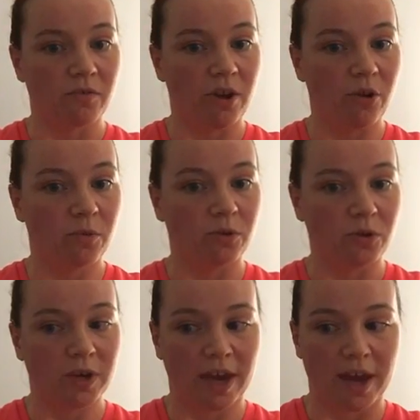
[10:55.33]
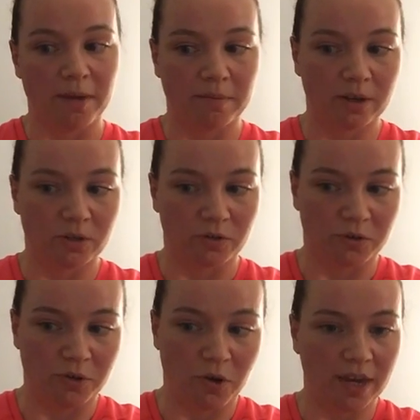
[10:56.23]
your elbow, you can't because you're
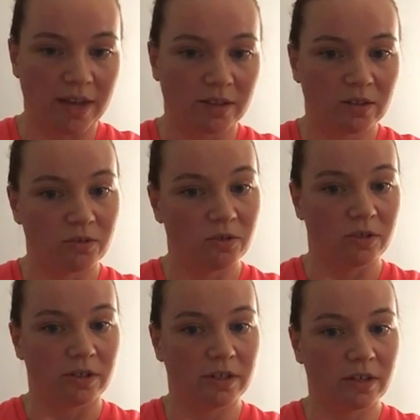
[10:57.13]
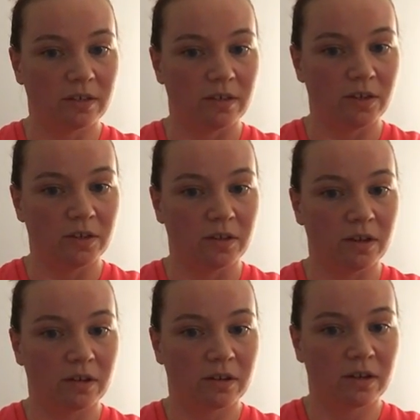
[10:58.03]
not getting such good articulation
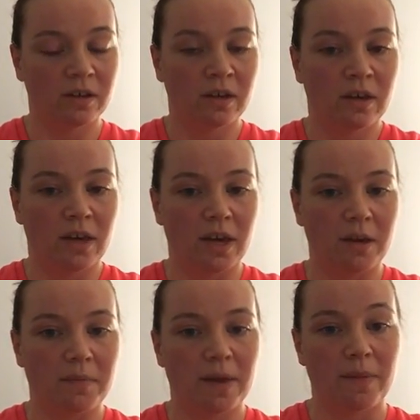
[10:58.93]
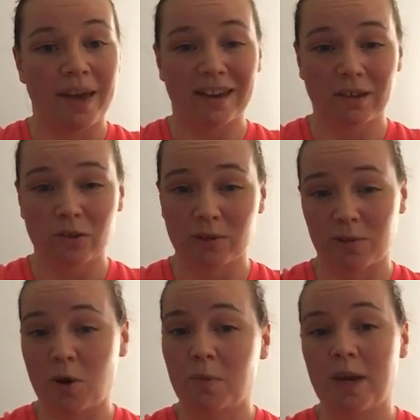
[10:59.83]
there, and that can cause a
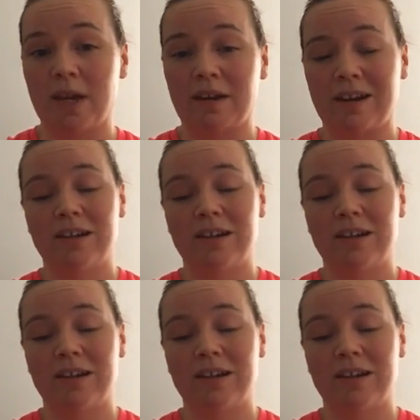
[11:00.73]
lot of pain. And I